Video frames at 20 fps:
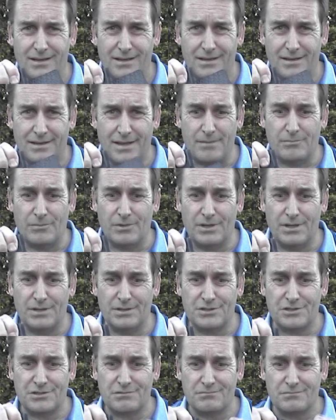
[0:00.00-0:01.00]
That
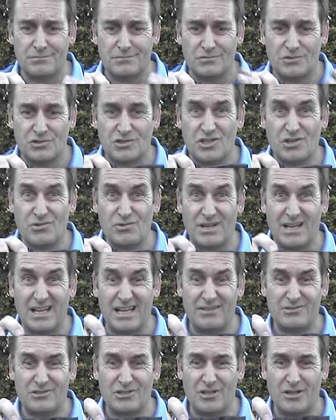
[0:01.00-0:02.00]
means
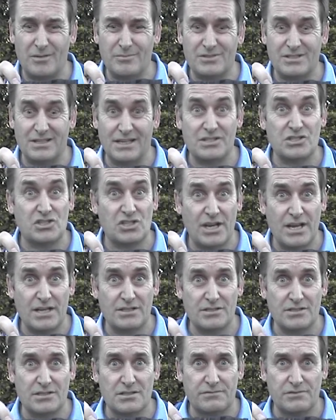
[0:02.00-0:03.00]
2.5 times less
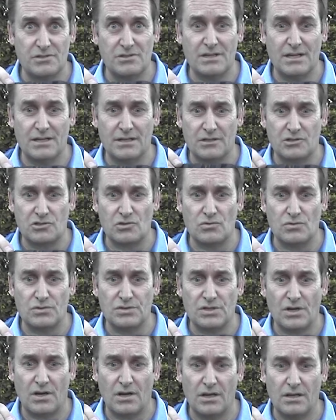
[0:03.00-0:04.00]
chances of you getting a torn
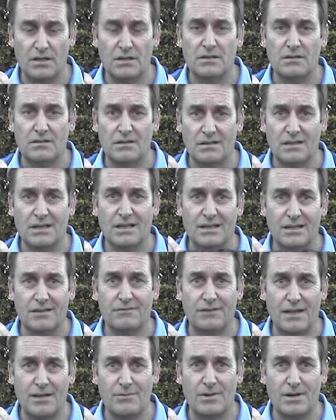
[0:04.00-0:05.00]
tyre and getting a
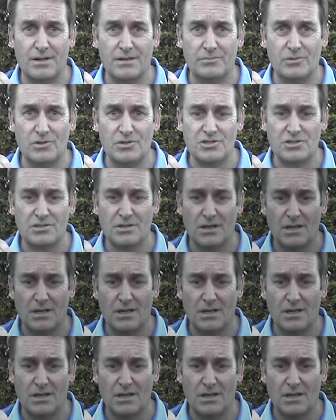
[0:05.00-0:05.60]
flat one in the bush.